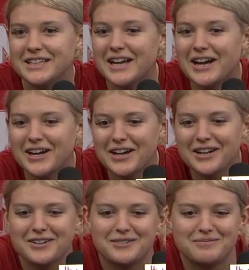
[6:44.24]

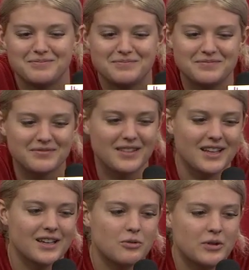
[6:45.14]
Yeah,
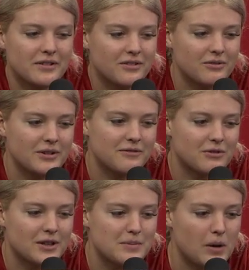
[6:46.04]
We've
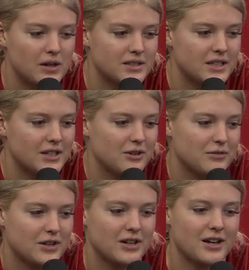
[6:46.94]
really bonded
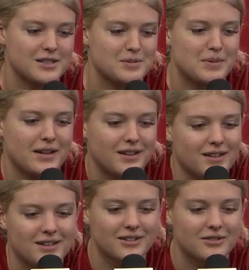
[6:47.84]
over us being
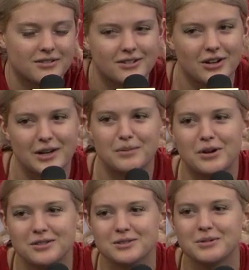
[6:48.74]

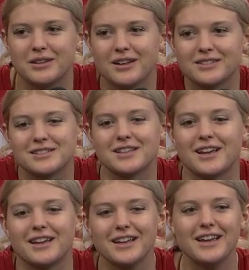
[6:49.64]
grandmas, we like to say.